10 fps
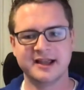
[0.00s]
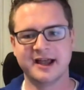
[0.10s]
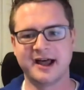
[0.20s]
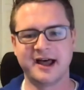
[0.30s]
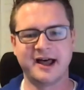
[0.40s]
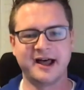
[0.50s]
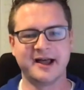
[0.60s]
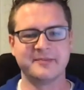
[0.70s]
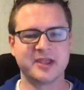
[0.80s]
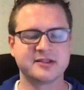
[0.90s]

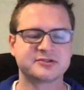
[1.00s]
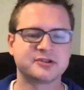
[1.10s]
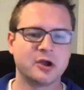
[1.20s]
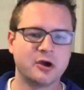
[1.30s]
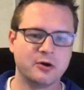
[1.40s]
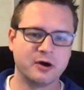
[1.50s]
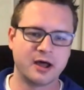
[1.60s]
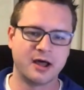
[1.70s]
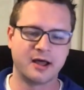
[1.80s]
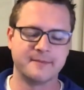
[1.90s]
And so,
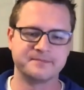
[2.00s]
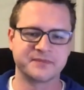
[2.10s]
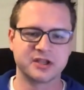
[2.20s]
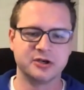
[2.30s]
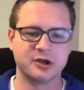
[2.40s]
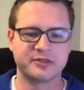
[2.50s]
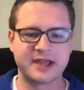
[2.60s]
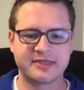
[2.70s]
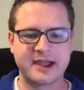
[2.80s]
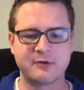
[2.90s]

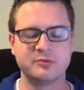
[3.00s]
that